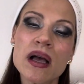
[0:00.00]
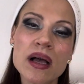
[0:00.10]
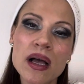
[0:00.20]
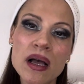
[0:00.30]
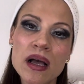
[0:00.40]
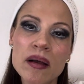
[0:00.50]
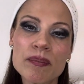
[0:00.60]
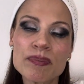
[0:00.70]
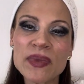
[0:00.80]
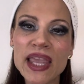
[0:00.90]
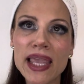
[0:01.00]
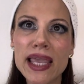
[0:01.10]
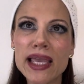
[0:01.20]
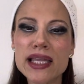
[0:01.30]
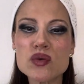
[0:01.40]
Um,
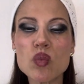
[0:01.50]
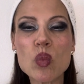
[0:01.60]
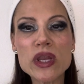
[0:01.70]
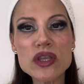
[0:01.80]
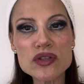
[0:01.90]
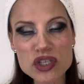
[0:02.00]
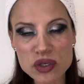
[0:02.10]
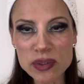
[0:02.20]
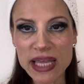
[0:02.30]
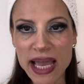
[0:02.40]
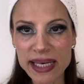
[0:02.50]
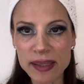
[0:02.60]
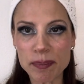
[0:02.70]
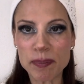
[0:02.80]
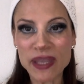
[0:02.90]
and when you do that,
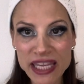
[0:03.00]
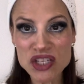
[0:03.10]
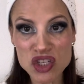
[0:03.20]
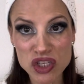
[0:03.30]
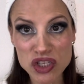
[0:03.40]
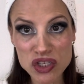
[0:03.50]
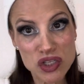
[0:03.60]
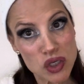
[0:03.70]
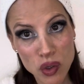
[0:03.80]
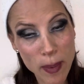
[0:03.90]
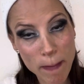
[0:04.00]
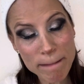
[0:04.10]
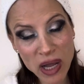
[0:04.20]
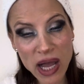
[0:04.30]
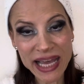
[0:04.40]
it pitches your
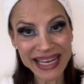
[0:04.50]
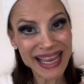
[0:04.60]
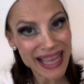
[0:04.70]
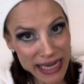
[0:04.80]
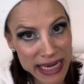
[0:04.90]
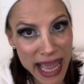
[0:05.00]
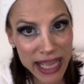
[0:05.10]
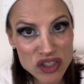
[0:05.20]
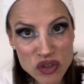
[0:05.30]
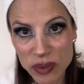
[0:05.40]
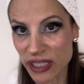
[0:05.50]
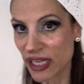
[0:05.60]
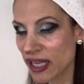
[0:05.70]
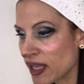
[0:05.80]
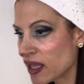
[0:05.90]
body
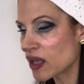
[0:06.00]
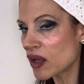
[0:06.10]
naturally